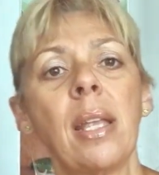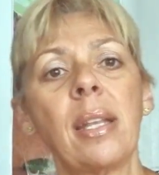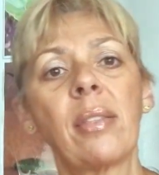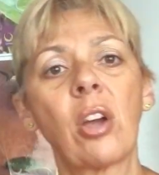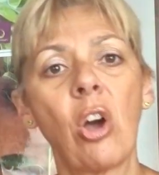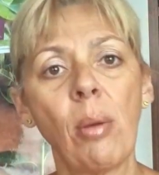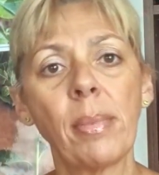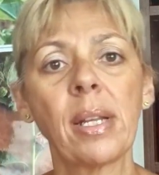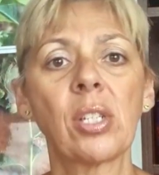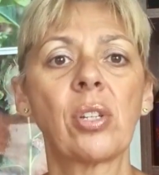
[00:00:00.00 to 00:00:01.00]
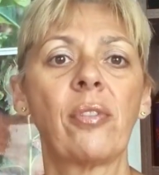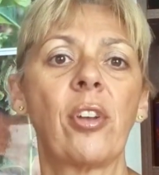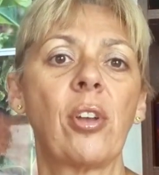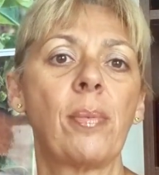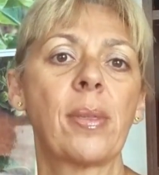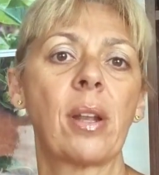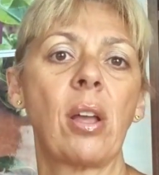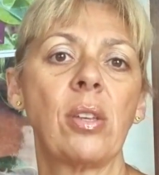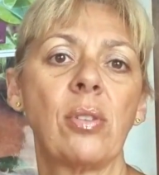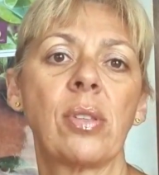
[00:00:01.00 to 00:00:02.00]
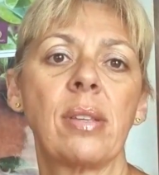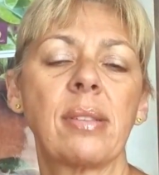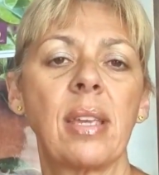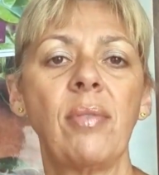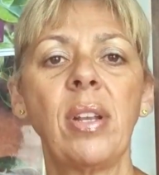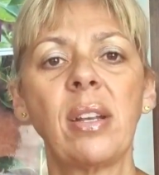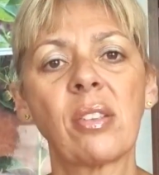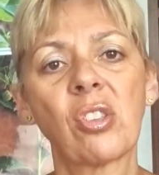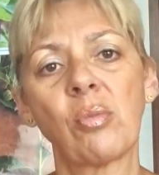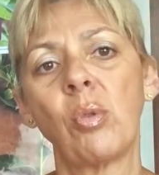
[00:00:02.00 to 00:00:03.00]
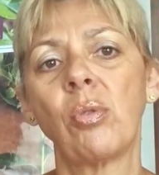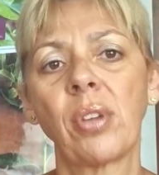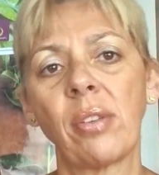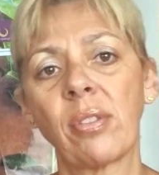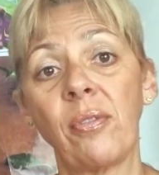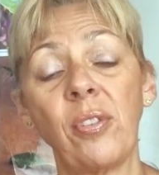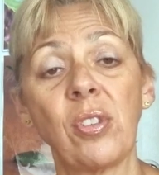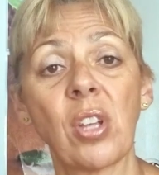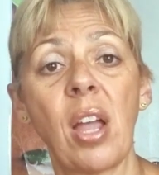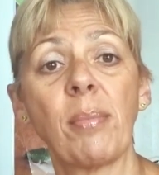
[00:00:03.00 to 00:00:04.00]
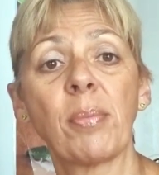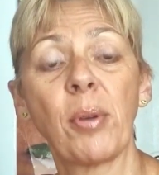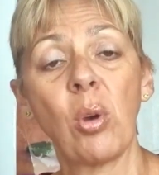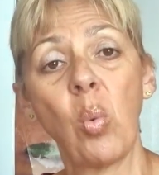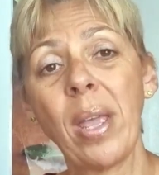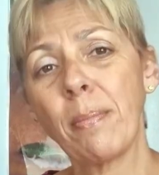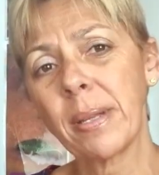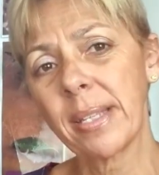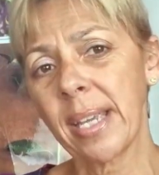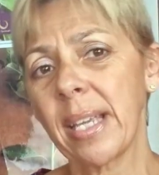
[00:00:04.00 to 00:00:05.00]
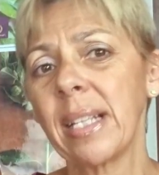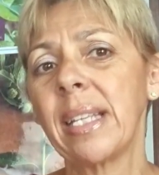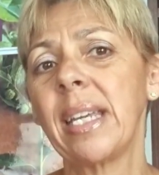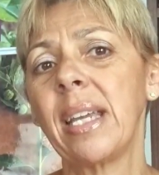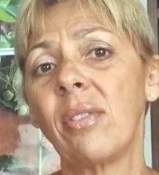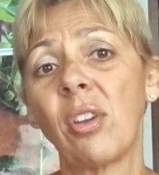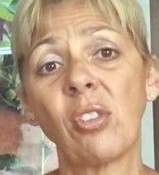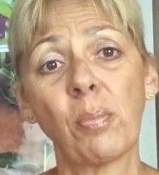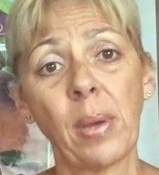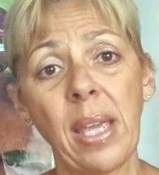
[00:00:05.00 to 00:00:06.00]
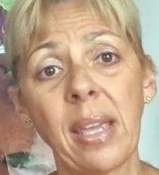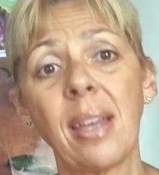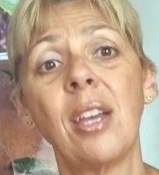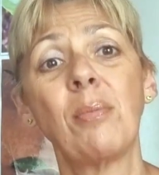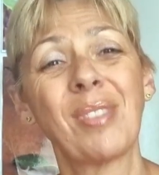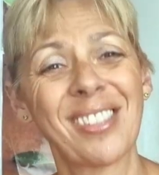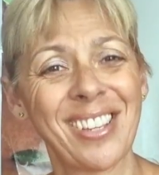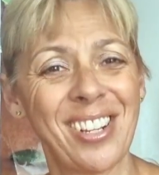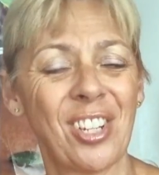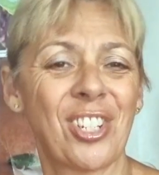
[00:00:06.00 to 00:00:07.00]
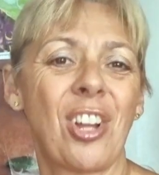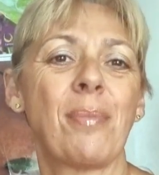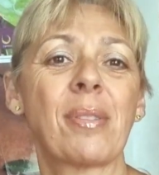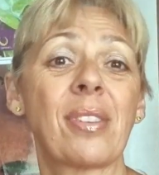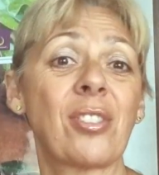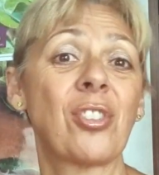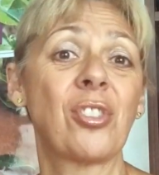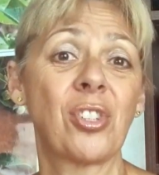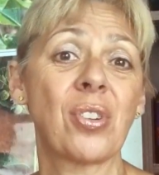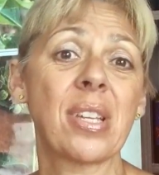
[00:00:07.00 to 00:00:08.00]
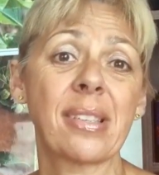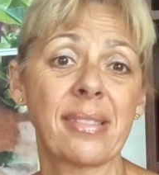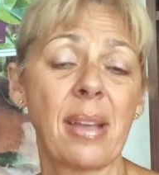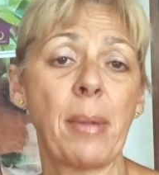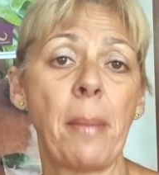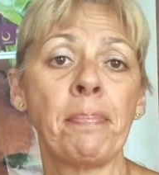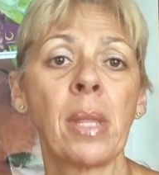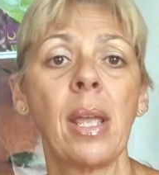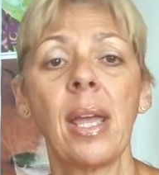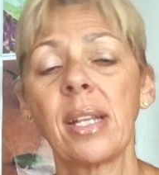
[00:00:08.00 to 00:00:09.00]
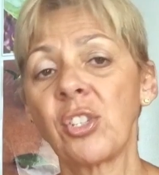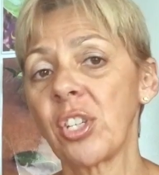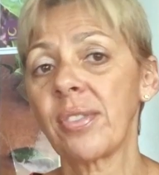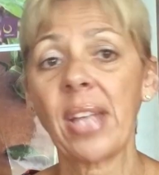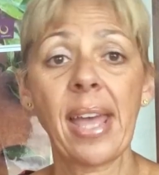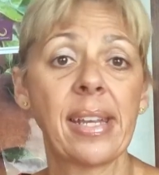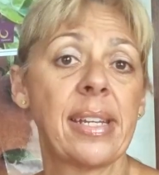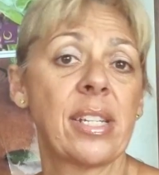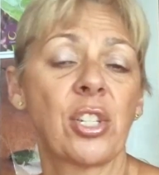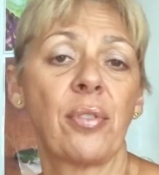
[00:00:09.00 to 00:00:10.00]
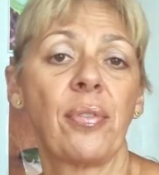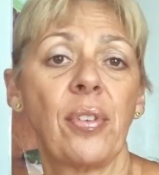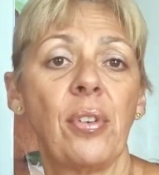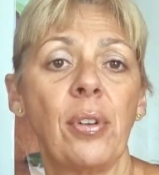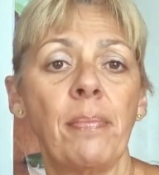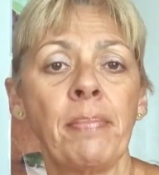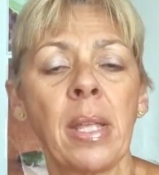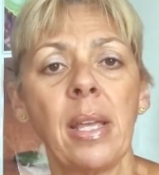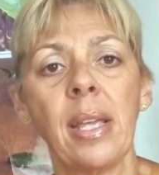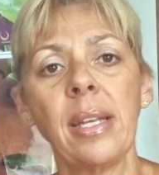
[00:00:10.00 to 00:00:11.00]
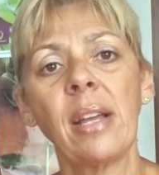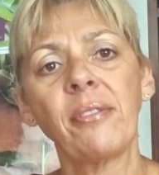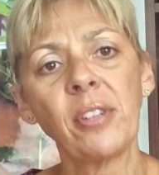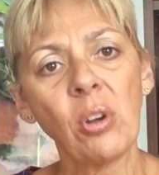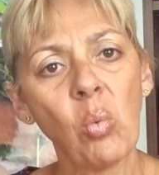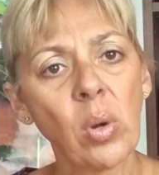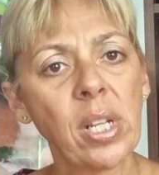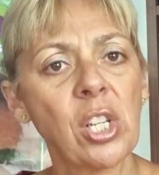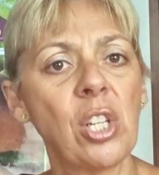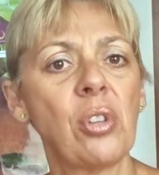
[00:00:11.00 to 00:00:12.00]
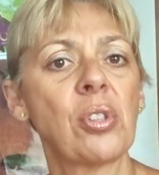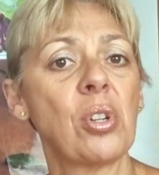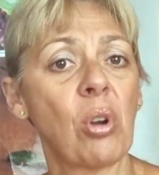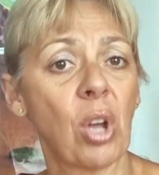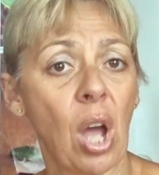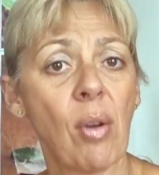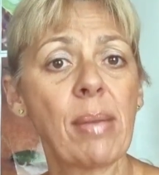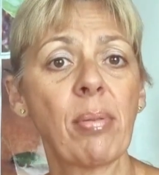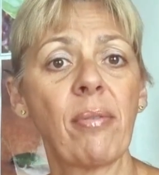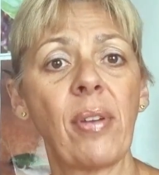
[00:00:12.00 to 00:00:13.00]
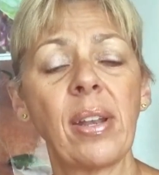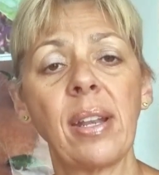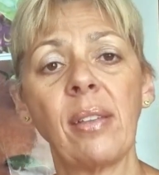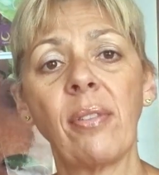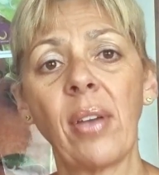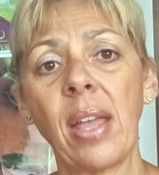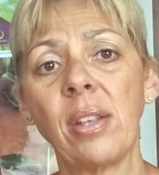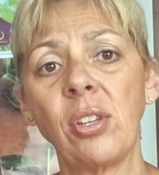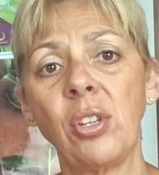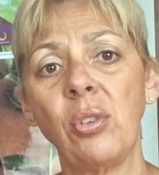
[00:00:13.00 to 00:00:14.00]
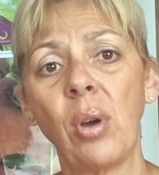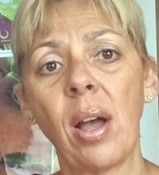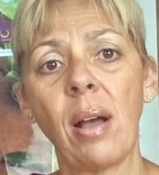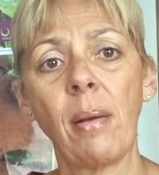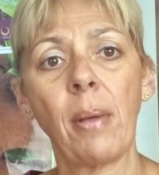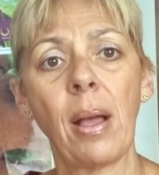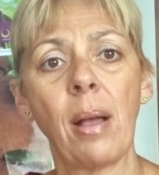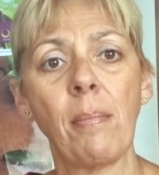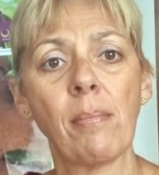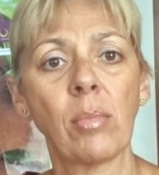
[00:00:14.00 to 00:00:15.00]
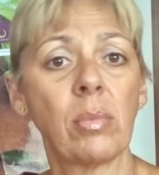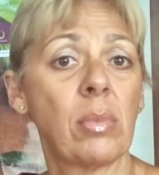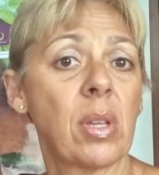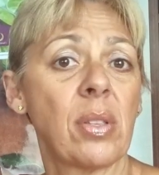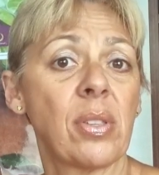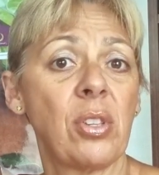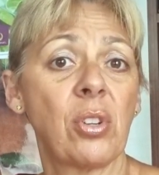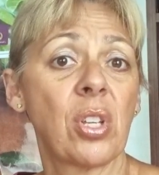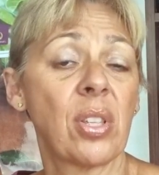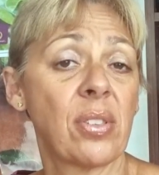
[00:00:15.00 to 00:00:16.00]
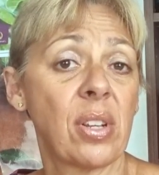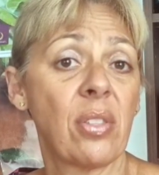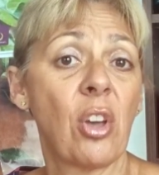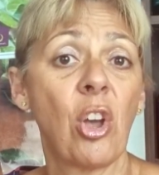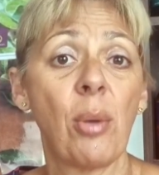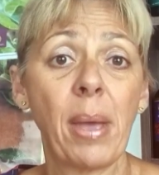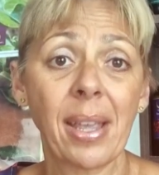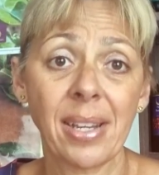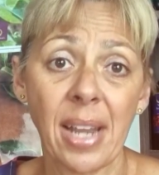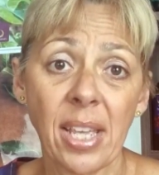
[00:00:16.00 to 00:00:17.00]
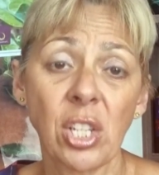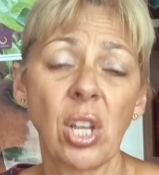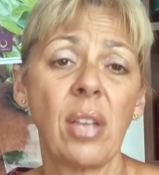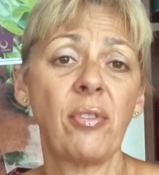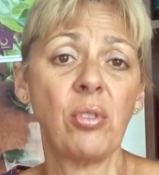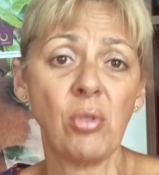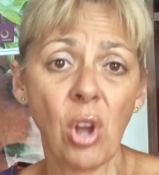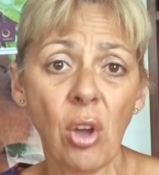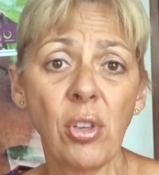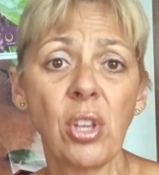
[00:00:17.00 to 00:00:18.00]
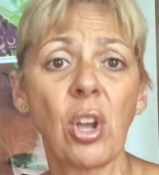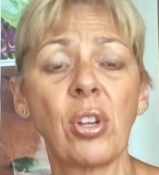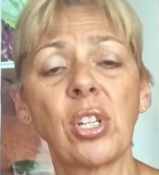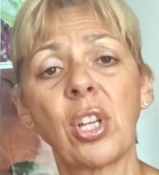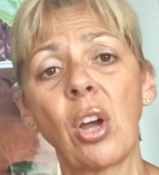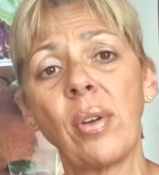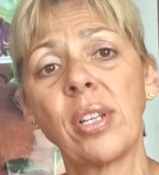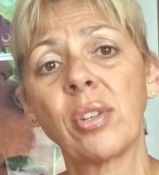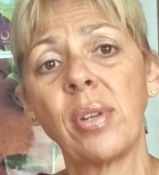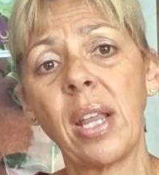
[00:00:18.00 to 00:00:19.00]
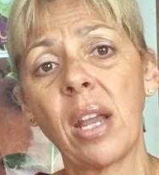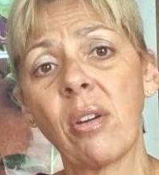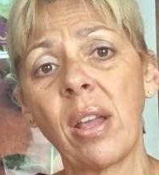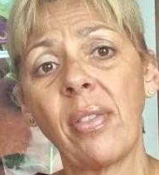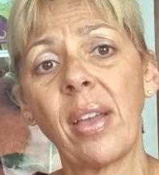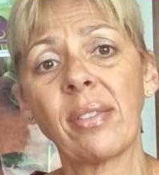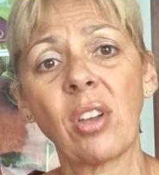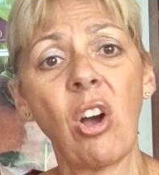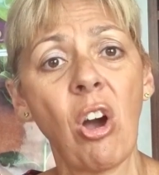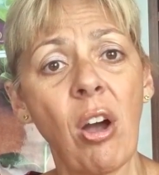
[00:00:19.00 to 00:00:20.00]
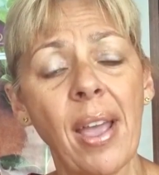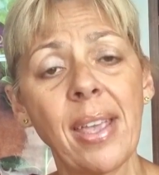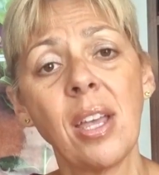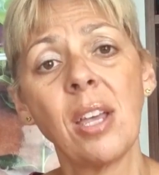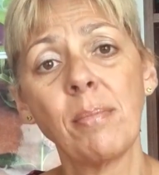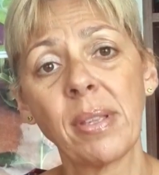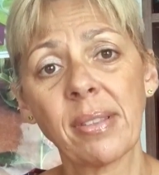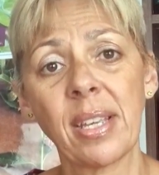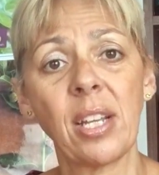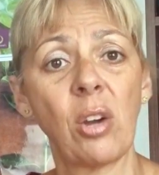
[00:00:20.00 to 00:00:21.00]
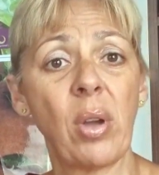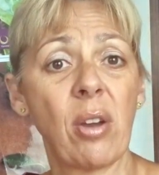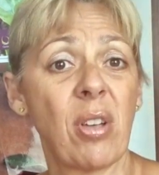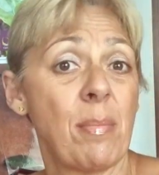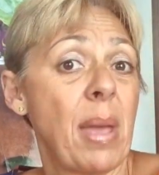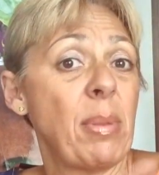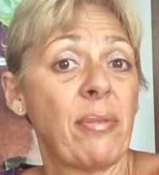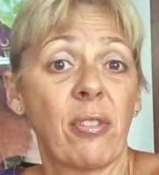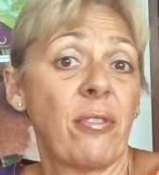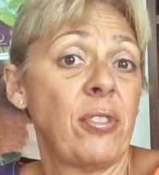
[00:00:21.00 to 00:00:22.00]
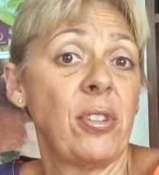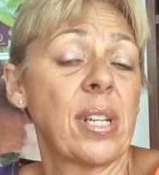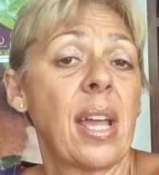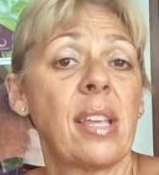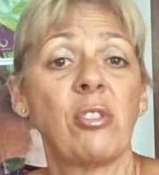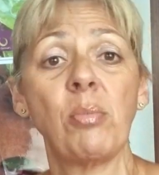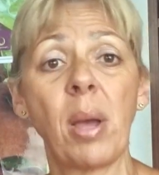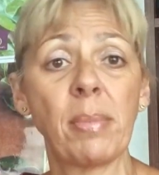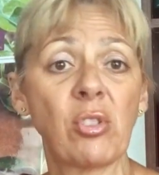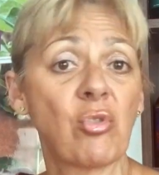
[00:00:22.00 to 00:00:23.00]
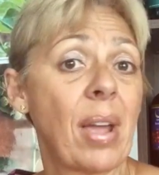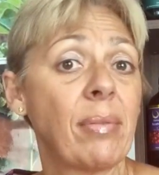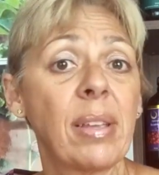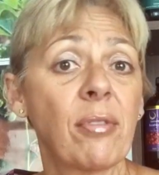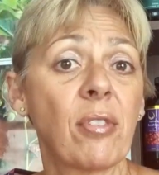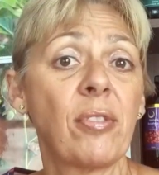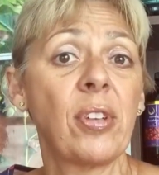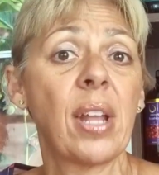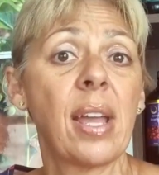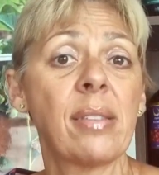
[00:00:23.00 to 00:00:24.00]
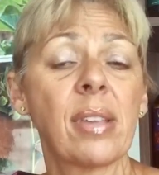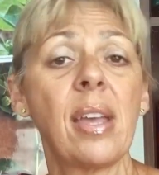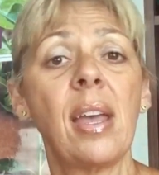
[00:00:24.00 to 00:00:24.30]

Now, the combination of herbs that I use is given in a small dose a few times per week, particularly in those peak mosquito times such as during summer, and it's just added into food. Now, if you're not wanting to use an ongoing preventative and you can consider the herb echinacea. If you know that you're going to go into an area that's a high mosquito area, maybe for a few days, you might be traveling for a few days.